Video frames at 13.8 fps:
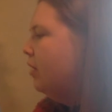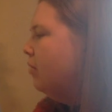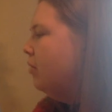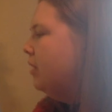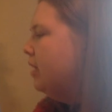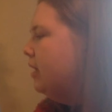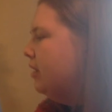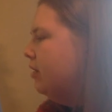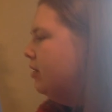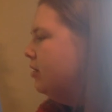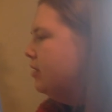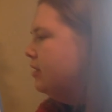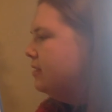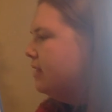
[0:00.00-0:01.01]
when he
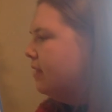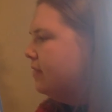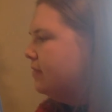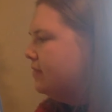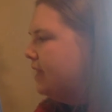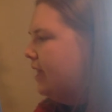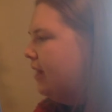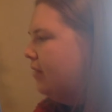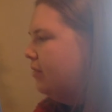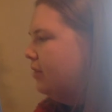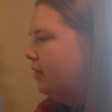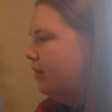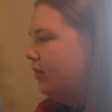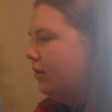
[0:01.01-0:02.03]
heard the soft sound
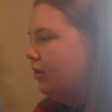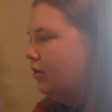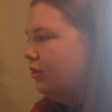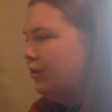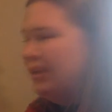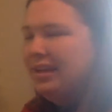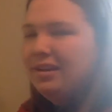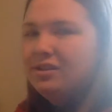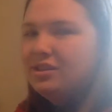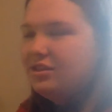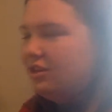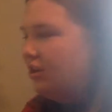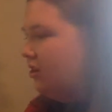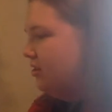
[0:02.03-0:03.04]
of a hernia
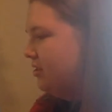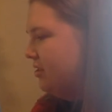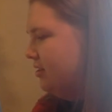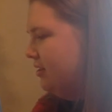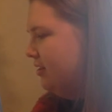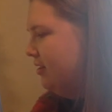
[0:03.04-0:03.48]
start.